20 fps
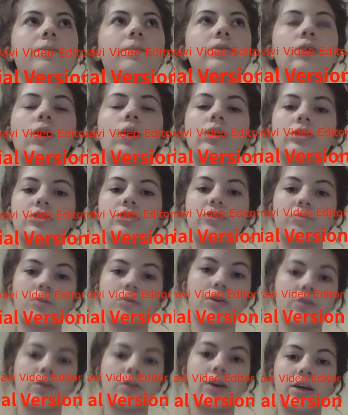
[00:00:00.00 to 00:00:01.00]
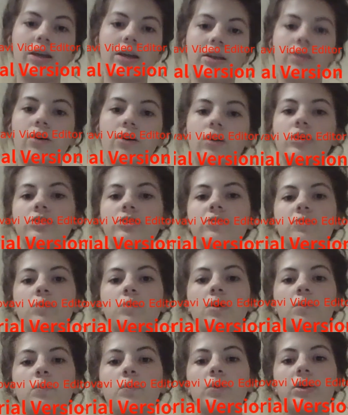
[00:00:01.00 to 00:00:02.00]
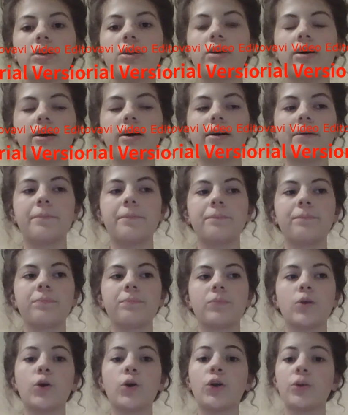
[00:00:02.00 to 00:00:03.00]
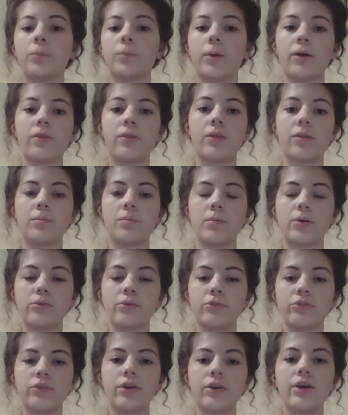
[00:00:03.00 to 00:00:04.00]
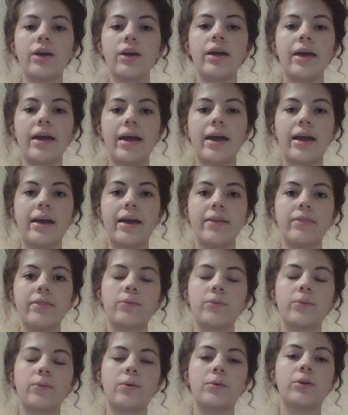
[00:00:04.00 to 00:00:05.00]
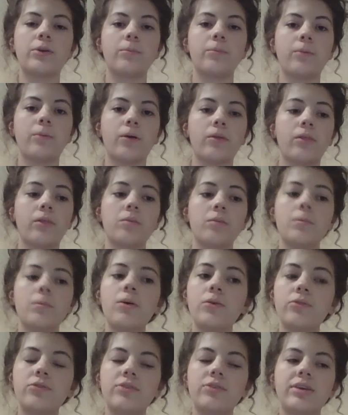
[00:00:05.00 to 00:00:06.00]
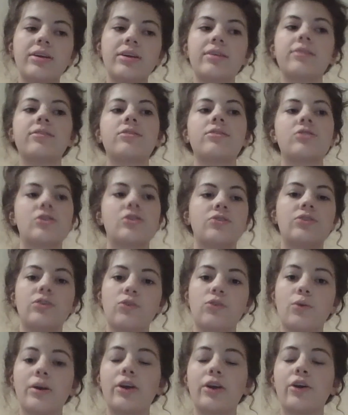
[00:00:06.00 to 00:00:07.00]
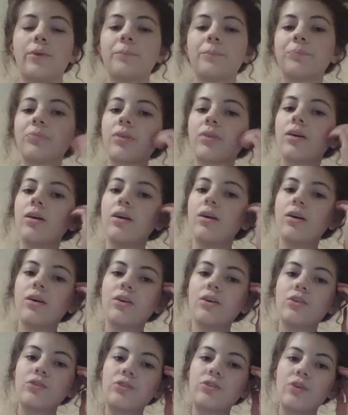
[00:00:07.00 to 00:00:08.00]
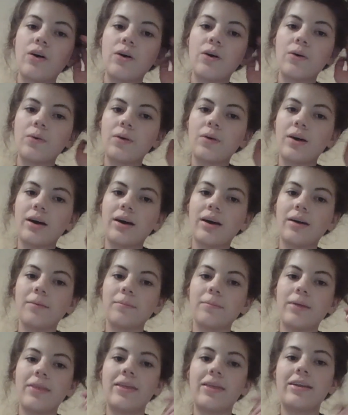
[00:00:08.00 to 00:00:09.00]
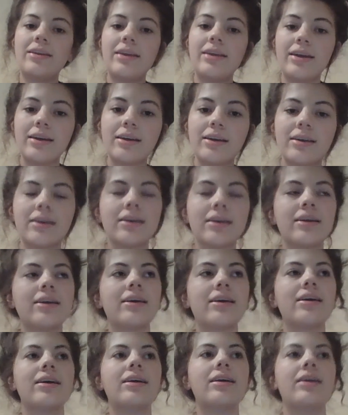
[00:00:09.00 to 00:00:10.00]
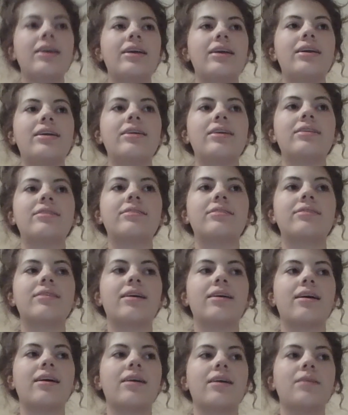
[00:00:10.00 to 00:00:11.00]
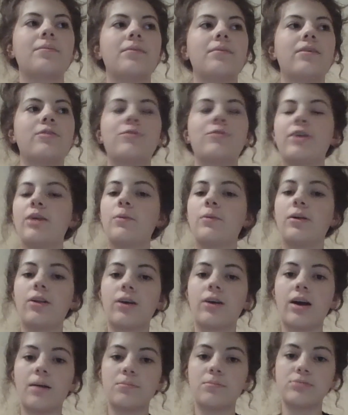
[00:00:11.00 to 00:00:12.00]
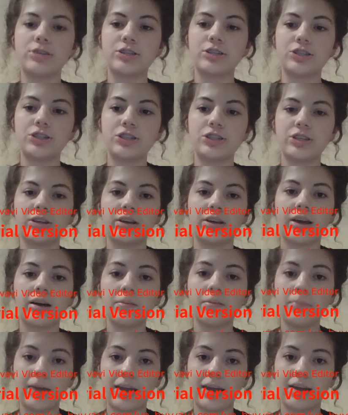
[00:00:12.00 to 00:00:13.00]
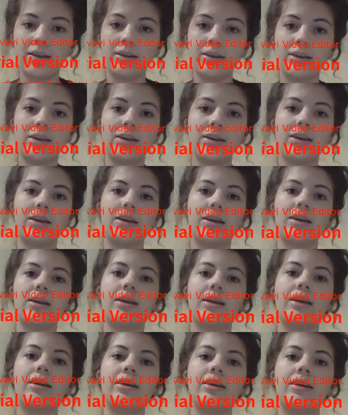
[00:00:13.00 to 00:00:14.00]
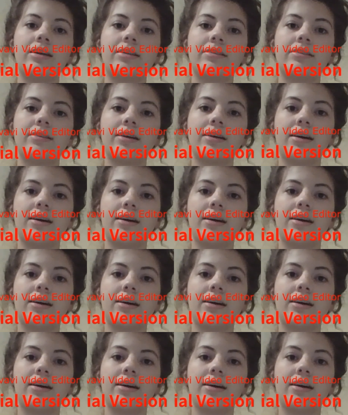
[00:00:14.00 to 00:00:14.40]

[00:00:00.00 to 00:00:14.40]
knowledge of Martha and knowledge of what would hurt Martha the most. And what would hurt Martha the most is just ignoring her. So, and then Nick is a very well accomplished young man. He is